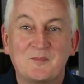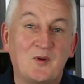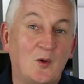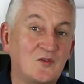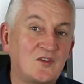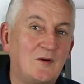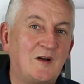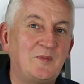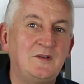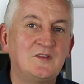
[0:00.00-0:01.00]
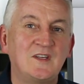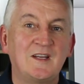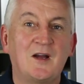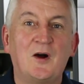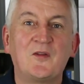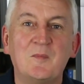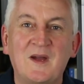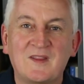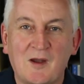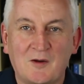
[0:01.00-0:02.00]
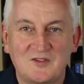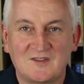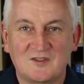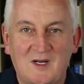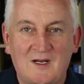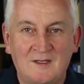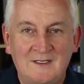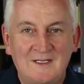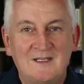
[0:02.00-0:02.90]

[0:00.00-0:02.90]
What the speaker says: but also I've been using other methodologies as well.